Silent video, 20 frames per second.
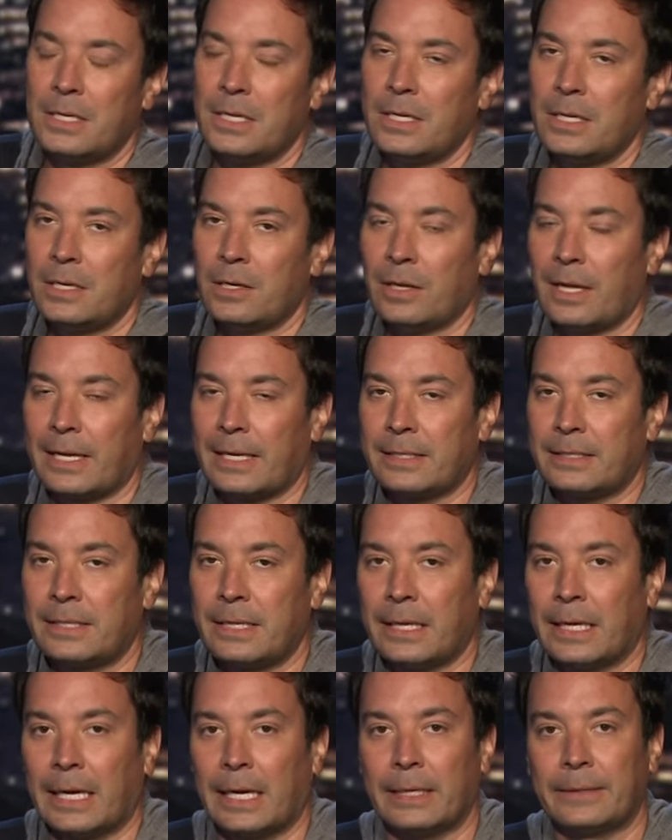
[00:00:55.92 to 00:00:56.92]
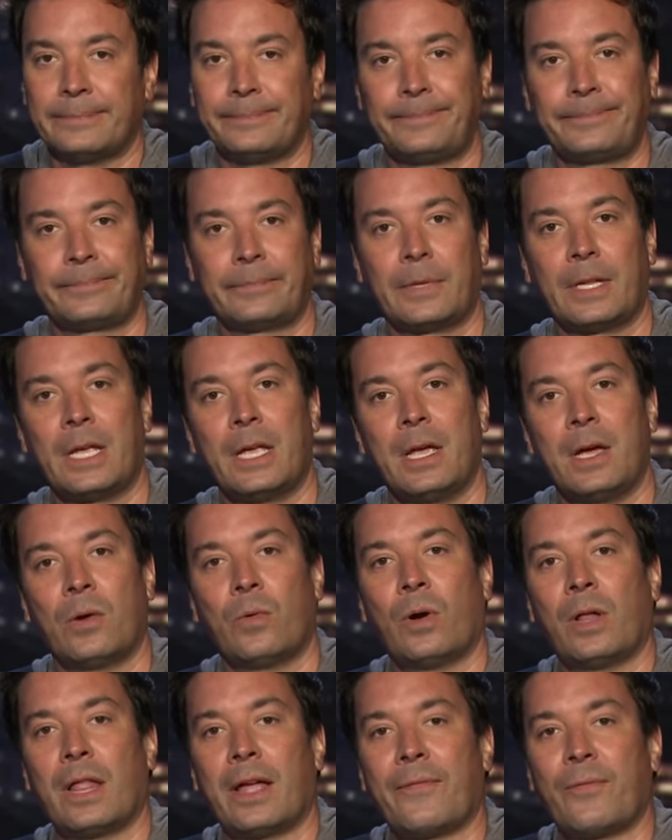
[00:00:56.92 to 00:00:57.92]
you don't like to see that.
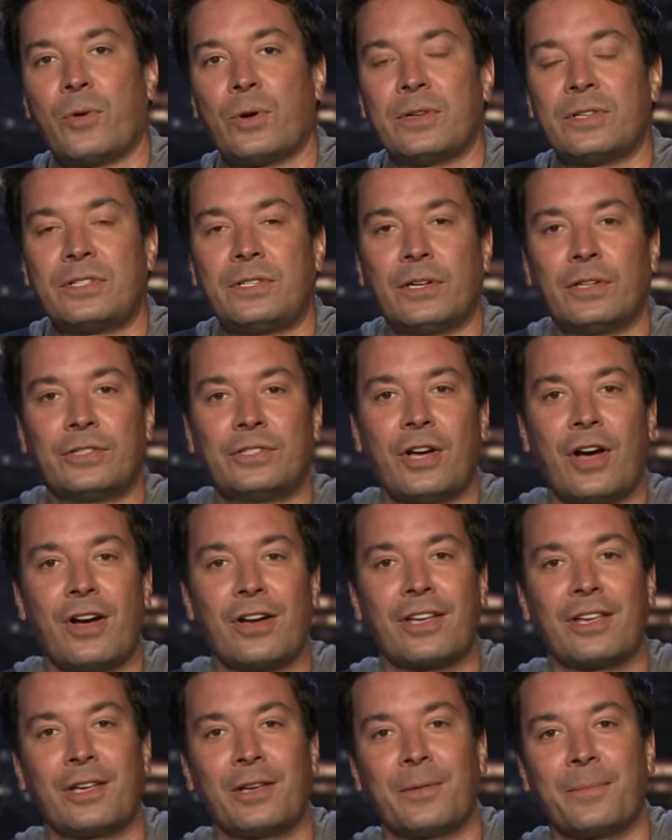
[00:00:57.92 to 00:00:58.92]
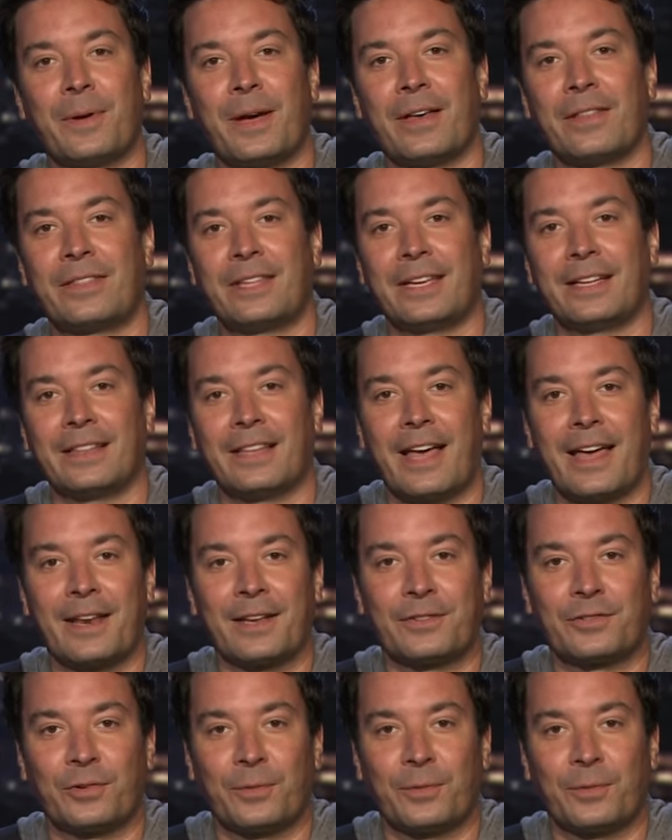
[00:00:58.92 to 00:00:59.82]
Well, everyone is still talking about the Atlantic's